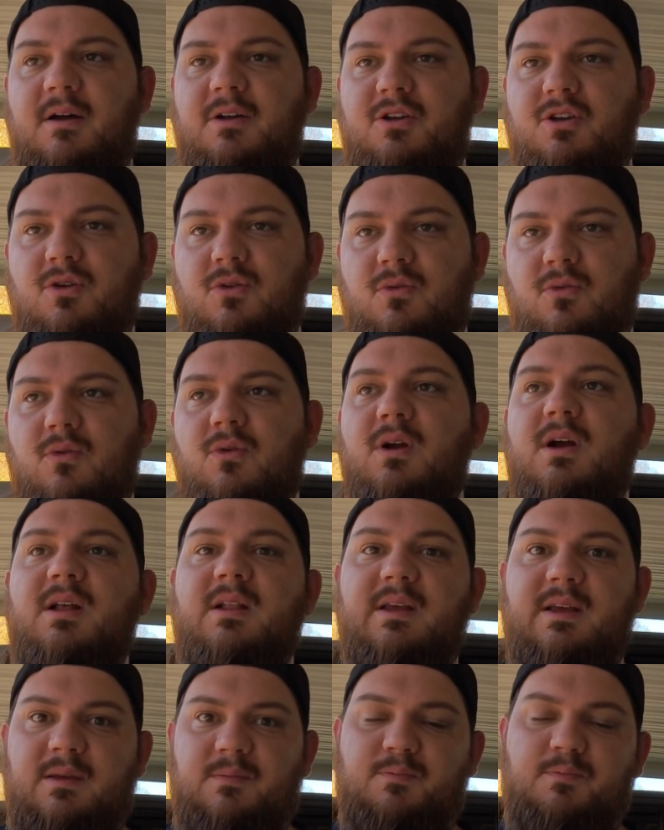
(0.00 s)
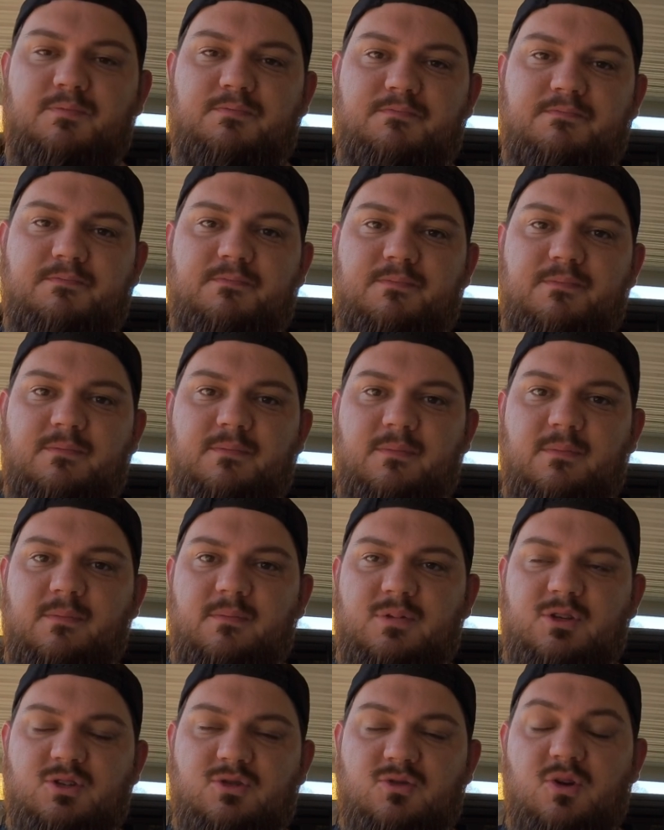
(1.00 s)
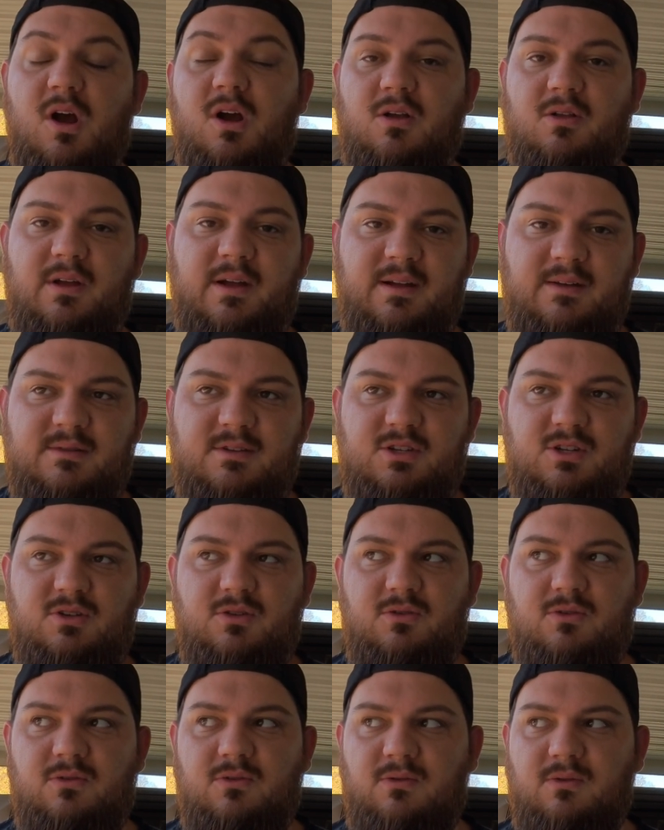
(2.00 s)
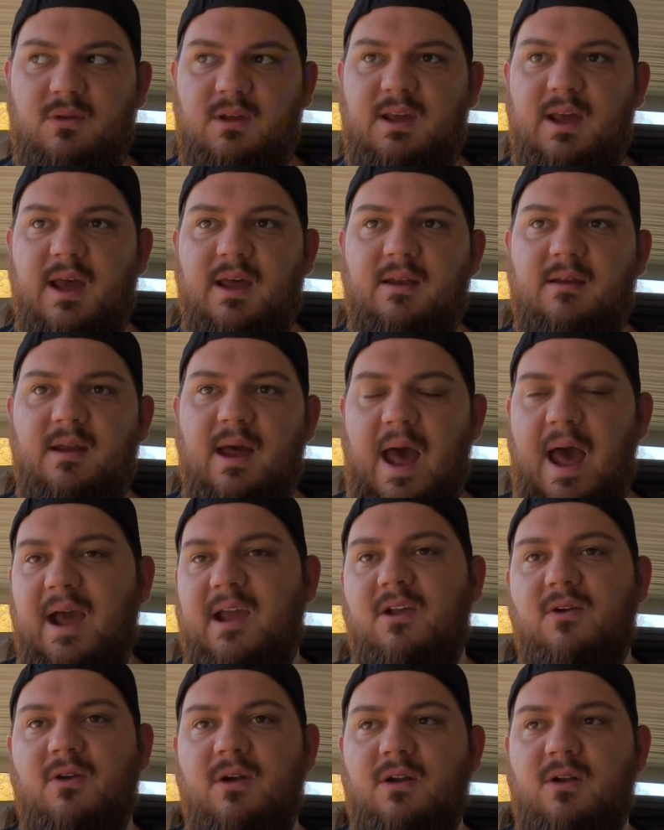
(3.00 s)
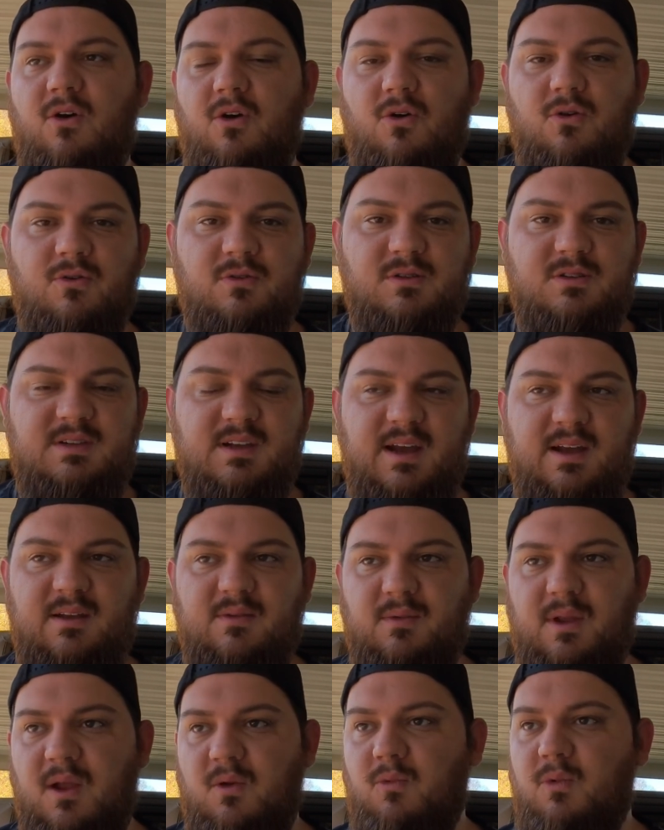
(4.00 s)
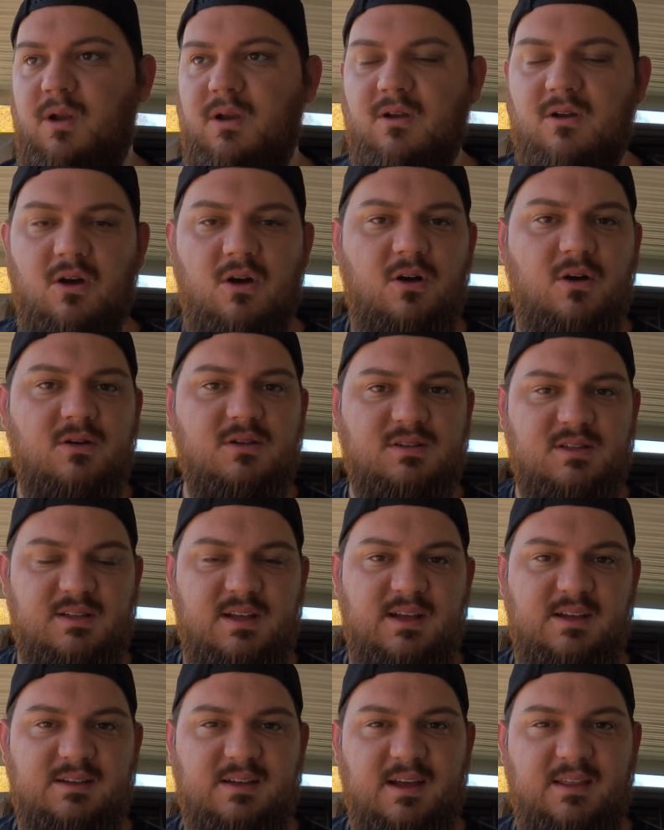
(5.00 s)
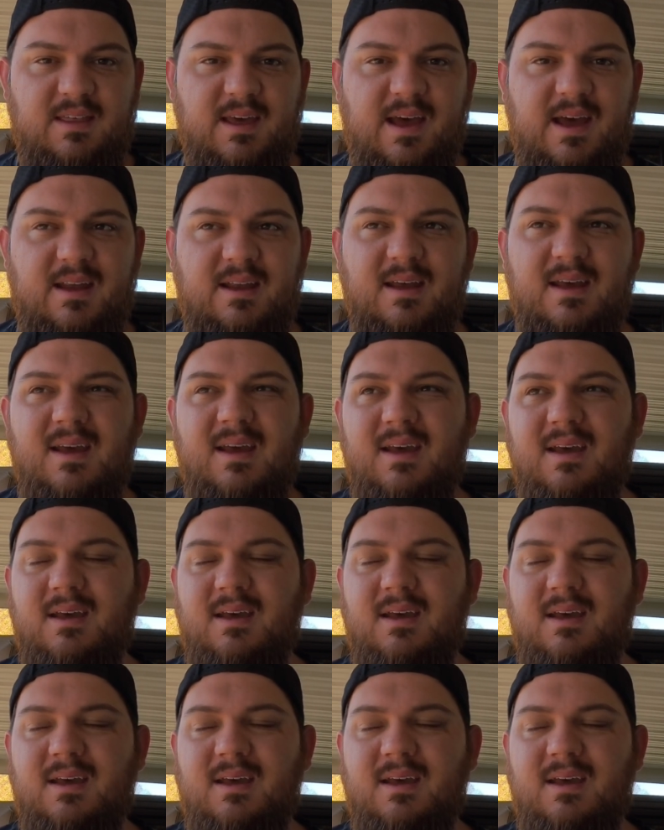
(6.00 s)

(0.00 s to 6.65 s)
You're really struggling to get accurate holds and like wind calls and things like that,